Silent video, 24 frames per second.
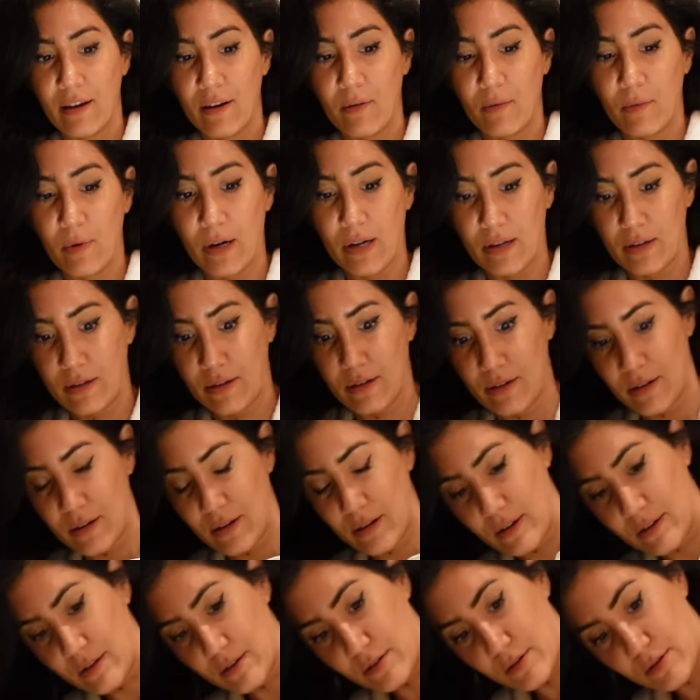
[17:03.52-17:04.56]
One,
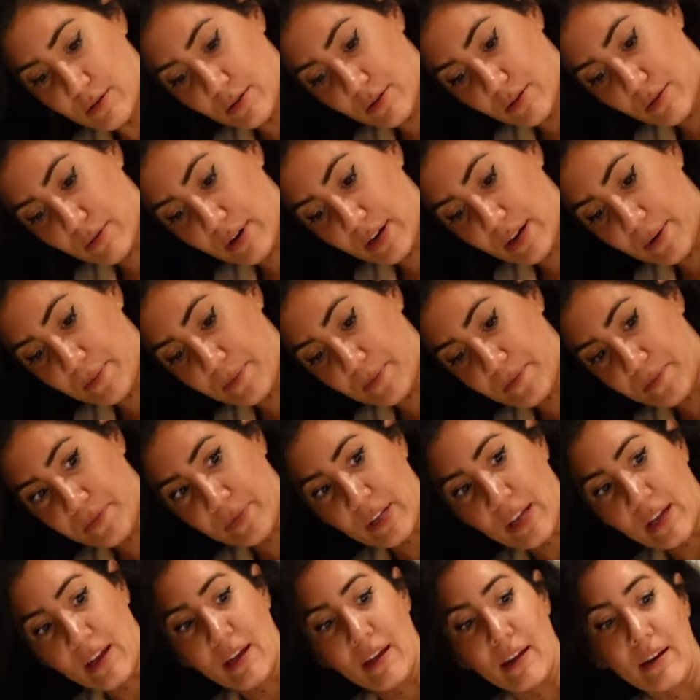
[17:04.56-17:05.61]
two, three.
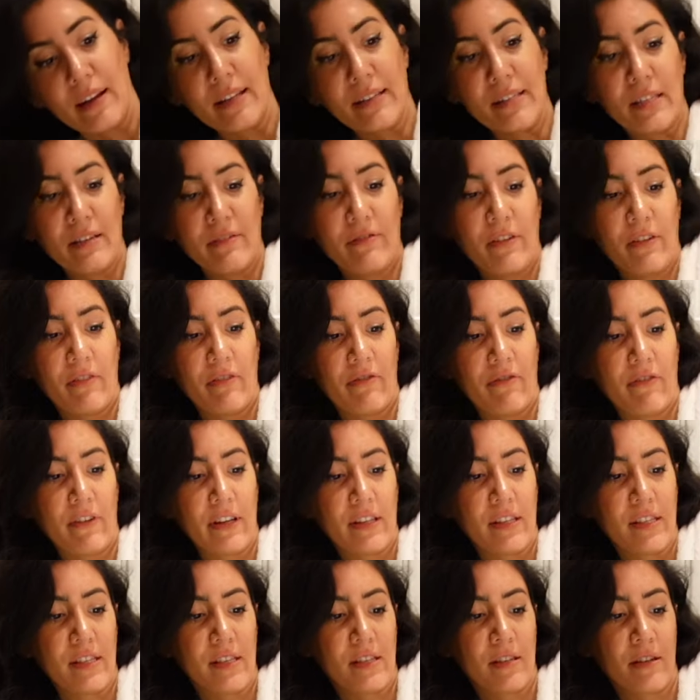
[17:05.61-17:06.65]
Let's see if it
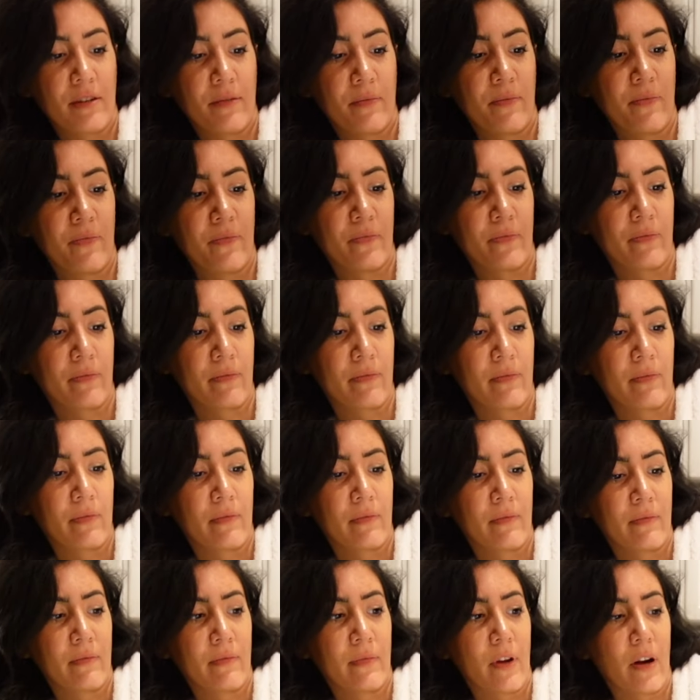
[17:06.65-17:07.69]
fits
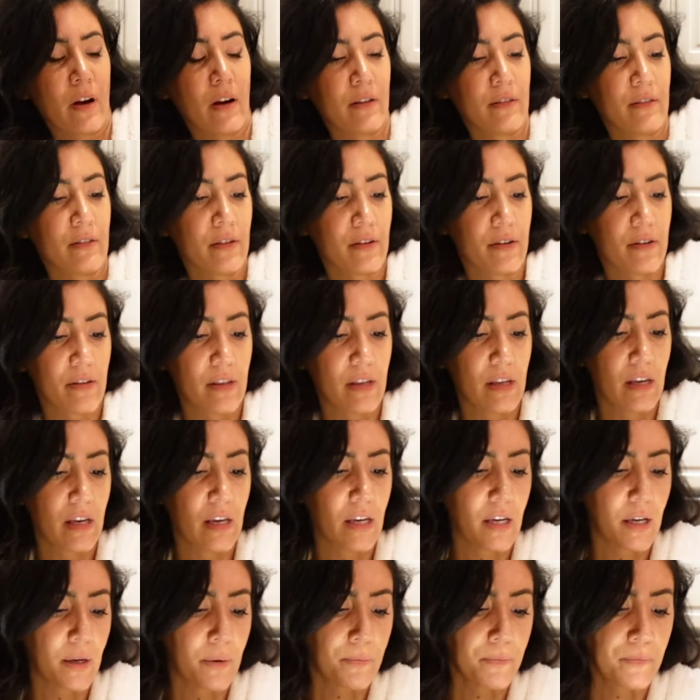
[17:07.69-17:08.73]
under
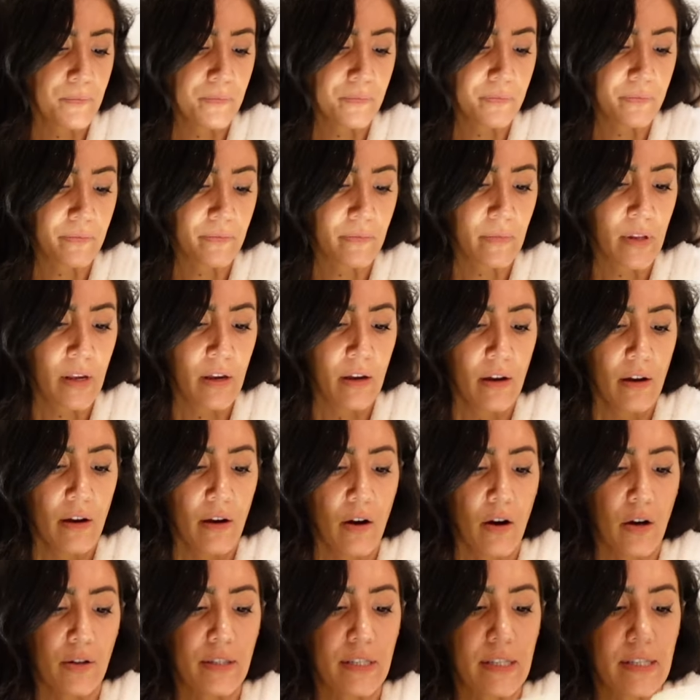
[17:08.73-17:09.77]
the,
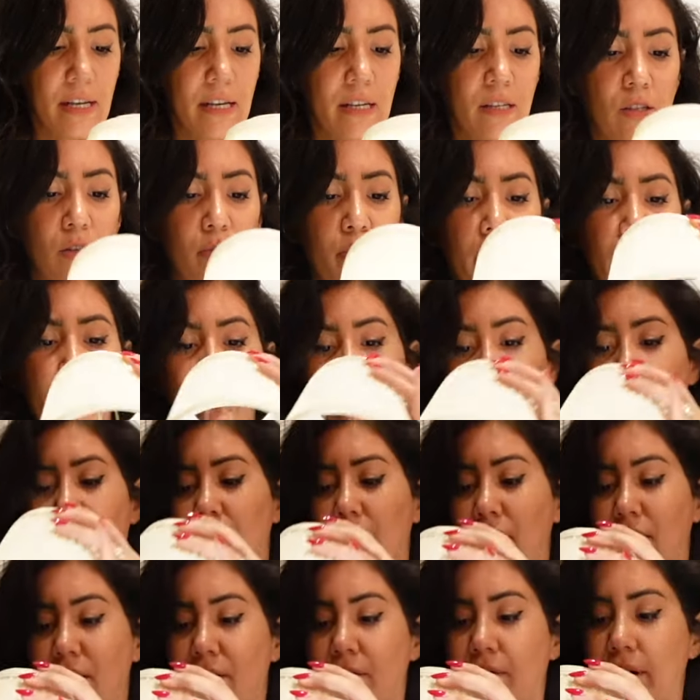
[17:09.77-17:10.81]
oh, this has to be
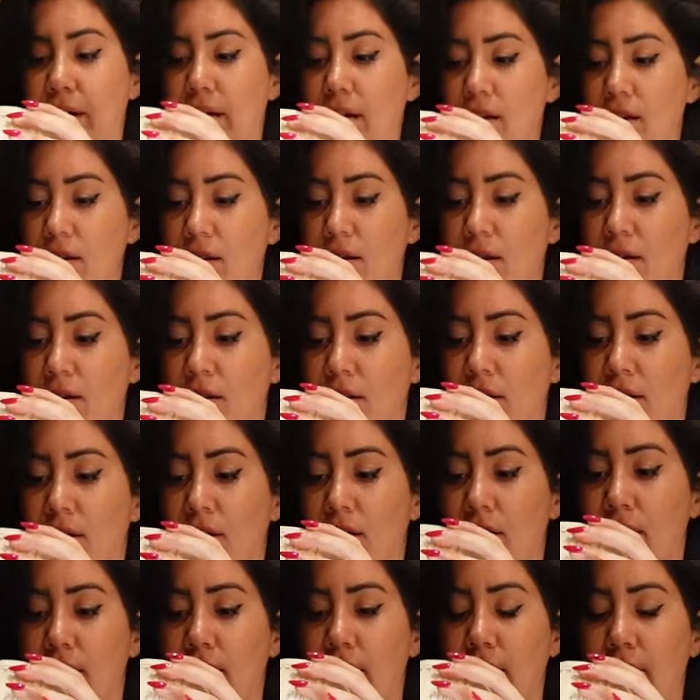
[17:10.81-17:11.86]
tighter, right?
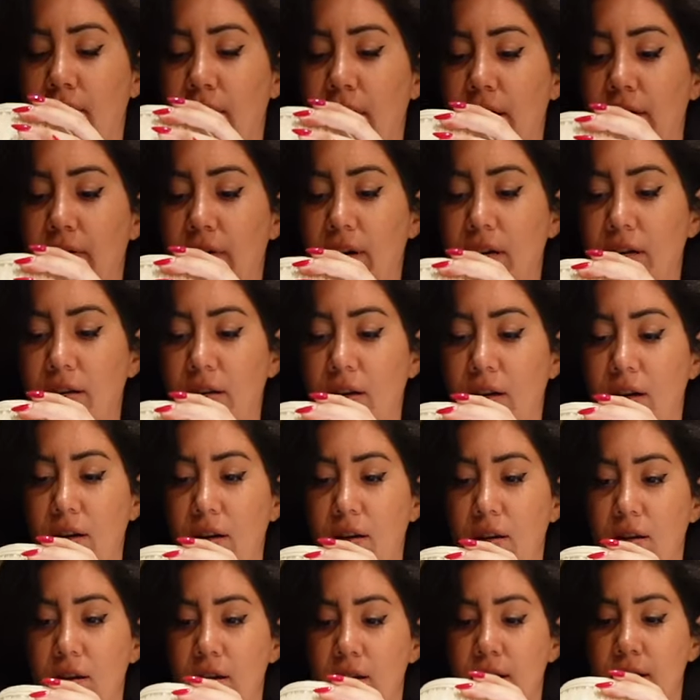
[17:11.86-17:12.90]
Like very, very
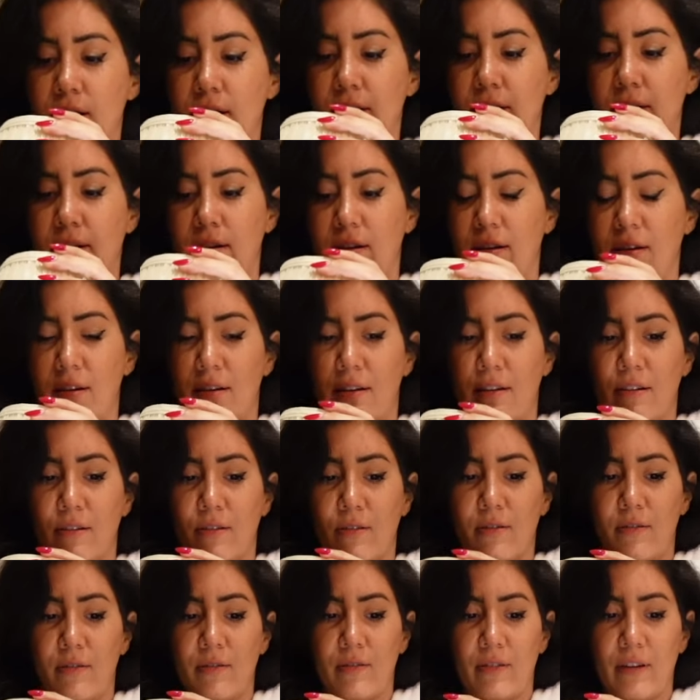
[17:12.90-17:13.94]
tight.
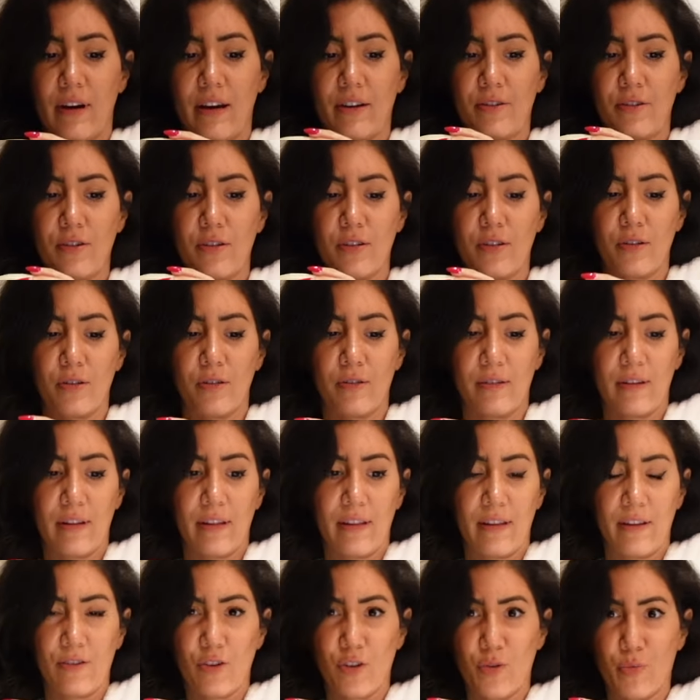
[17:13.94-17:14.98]
I just, and
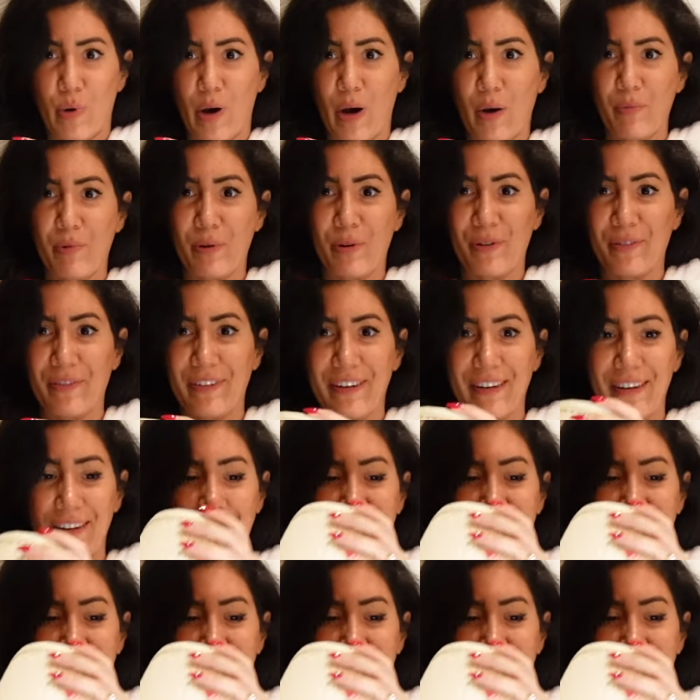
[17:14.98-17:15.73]
then just pop it over.